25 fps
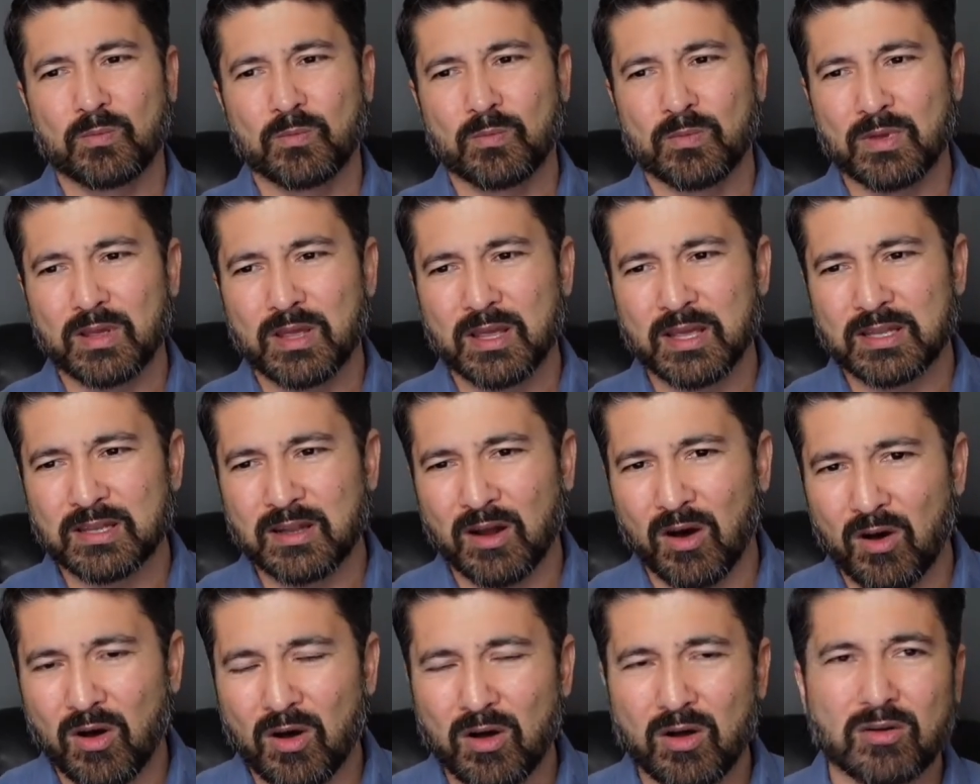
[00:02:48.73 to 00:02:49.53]
it
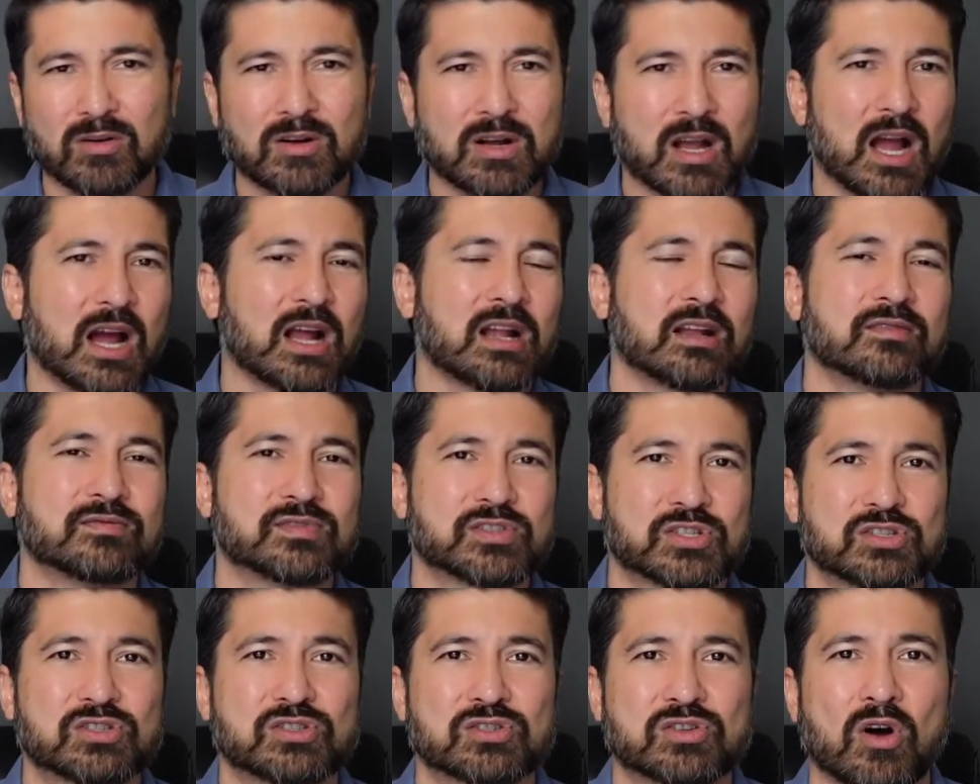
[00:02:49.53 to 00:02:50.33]
all kind of
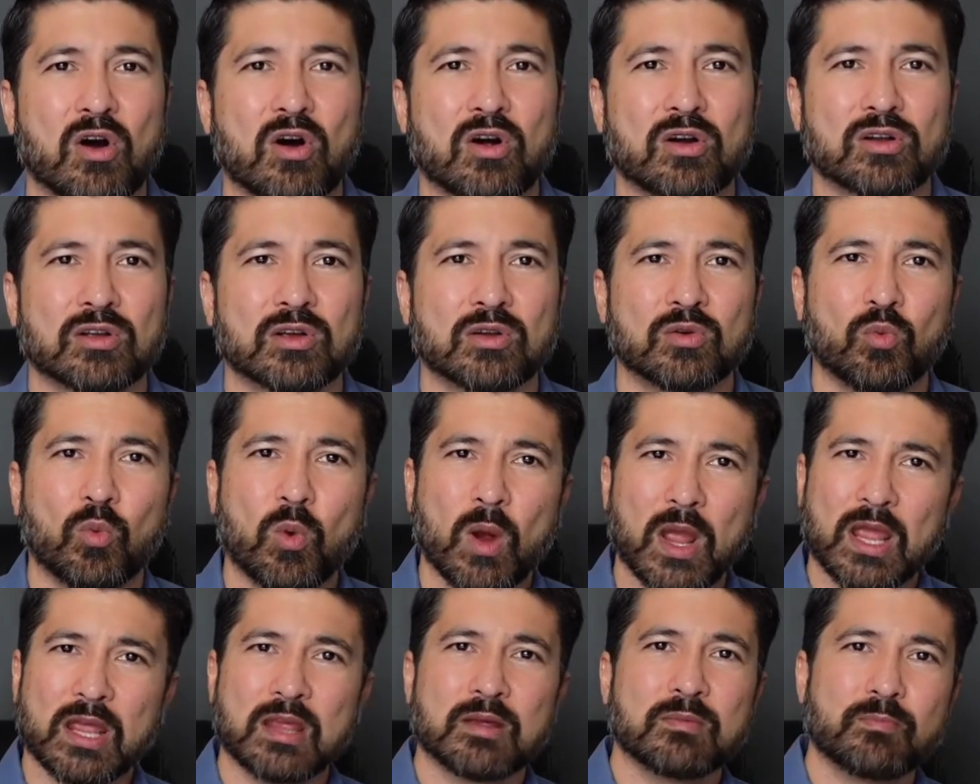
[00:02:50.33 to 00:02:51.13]
started
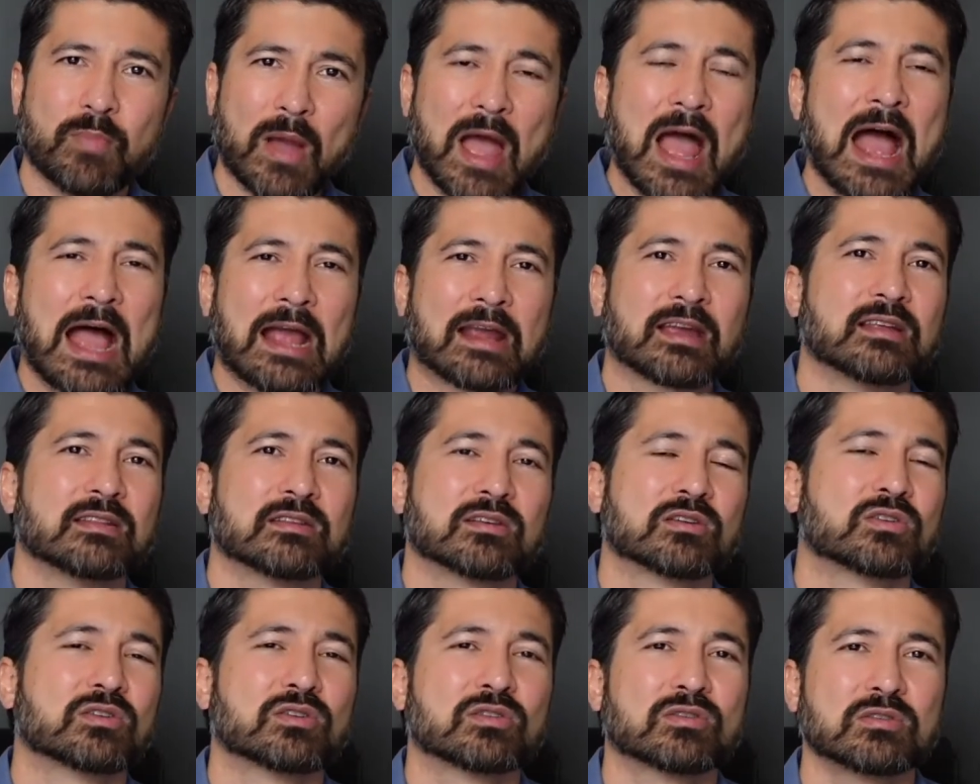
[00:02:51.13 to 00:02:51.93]
way back in the
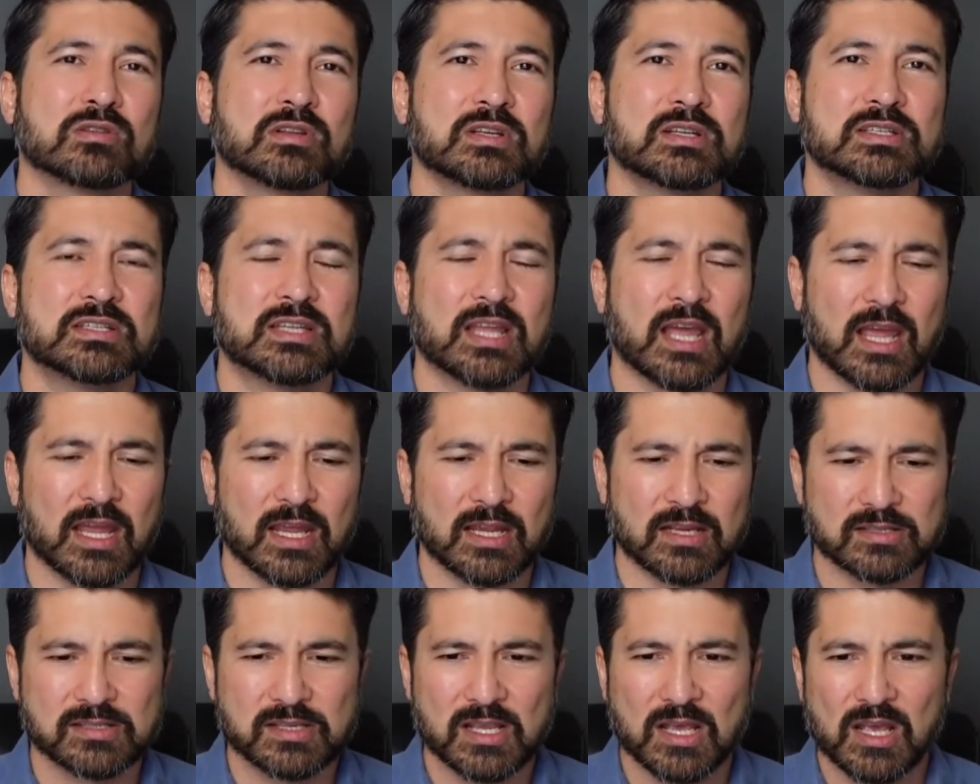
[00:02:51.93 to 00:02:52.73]
early
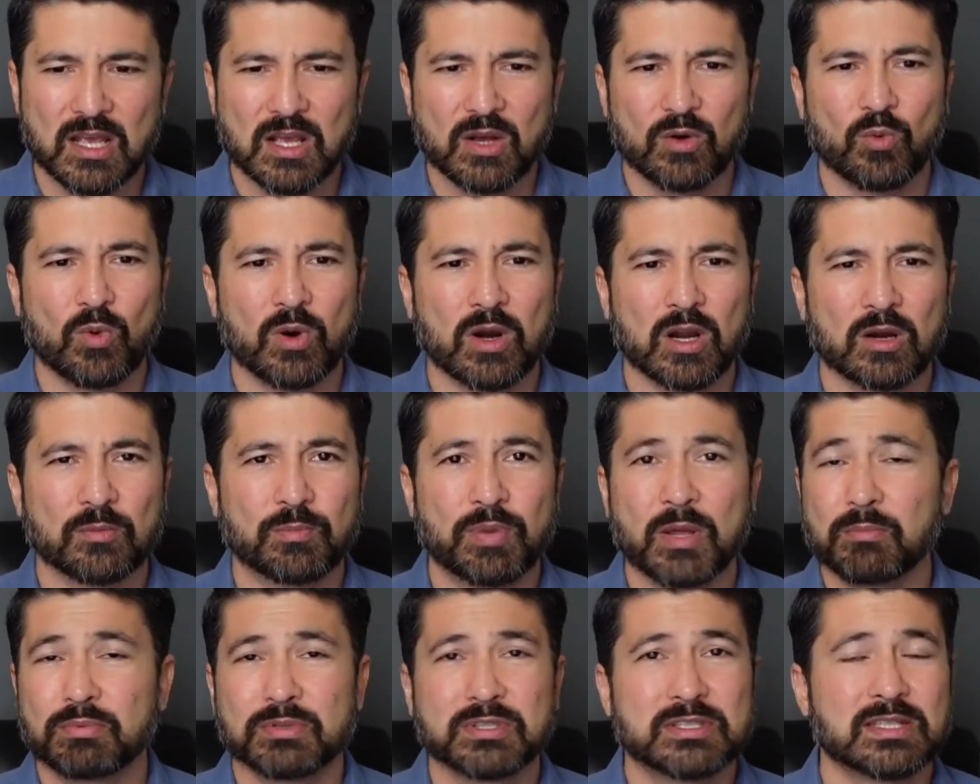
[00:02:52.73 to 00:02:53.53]
days where
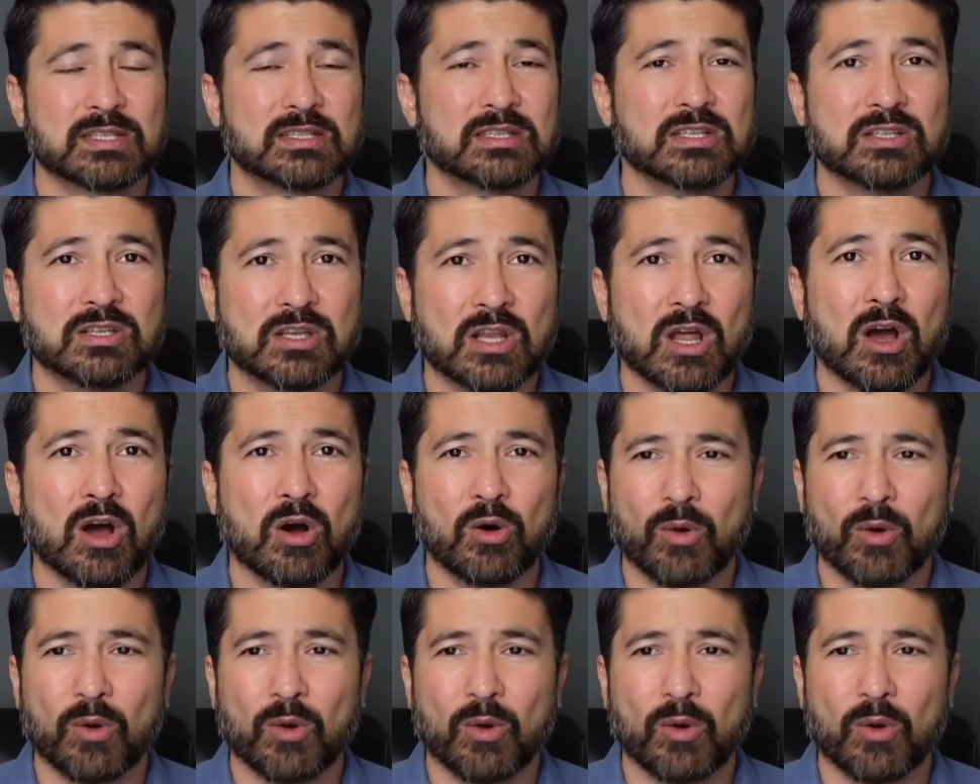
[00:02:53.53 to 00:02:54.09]
people didn't know,